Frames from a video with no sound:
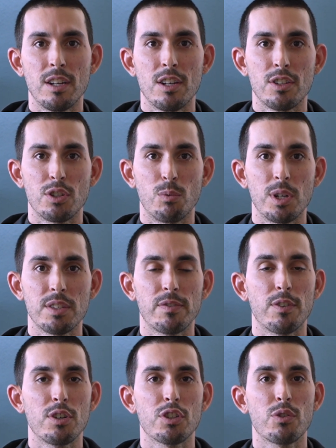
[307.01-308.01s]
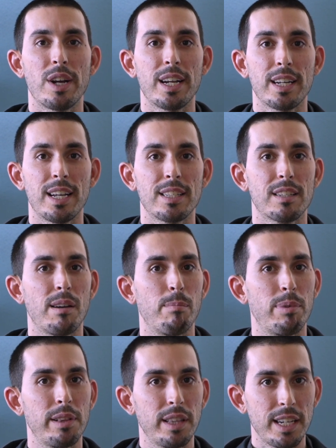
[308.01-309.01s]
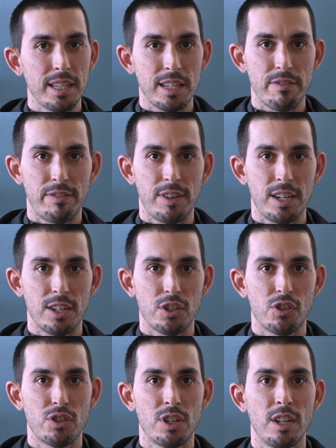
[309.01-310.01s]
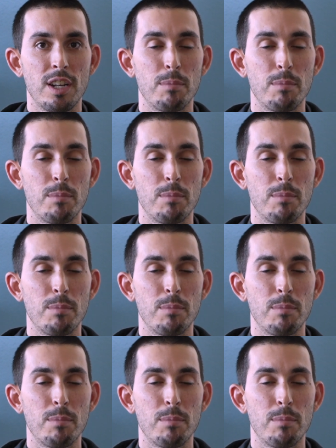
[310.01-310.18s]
So once first crack has completely finished,